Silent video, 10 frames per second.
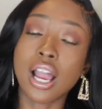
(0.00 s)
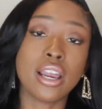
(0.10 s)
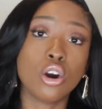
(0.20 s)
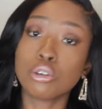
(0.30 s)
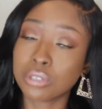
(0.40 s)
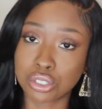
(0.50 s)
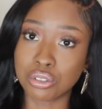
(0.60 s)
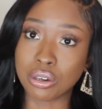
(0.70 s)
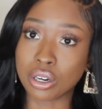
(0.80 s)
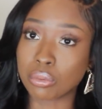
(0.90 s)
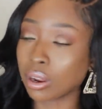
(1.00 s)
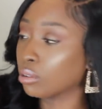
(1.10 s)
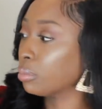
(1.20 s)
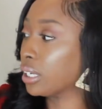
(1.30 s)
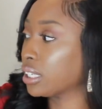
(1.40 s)
I hope that you don't go
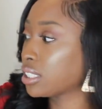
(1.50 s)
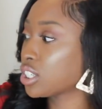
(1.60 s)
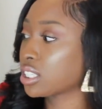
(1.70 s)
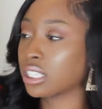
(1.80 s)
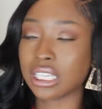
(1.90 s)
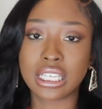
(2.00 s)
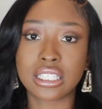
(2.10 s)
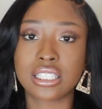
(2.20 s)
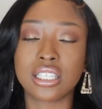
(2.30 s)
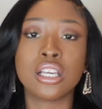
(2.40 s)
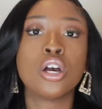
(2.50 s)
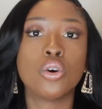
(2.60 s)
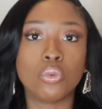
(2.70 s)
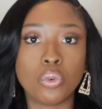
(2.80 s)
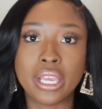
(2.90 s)
wrong, but it's just an easy
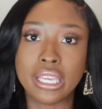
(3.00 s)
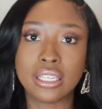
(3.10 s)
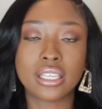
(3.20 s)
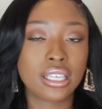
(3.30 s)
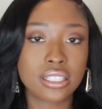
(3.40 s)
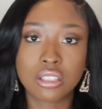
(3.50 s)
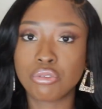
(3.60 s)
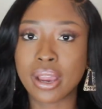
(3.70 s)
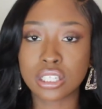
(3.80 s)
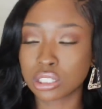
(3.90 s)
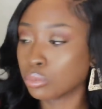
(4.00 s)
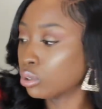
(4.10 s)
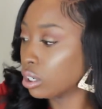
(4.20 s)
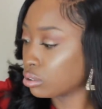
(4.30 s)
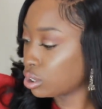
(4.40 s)
win, easy fashionable
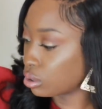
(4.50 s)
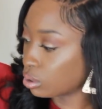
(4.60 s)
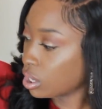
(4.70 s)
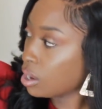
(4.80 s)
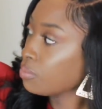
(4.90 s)
go-to.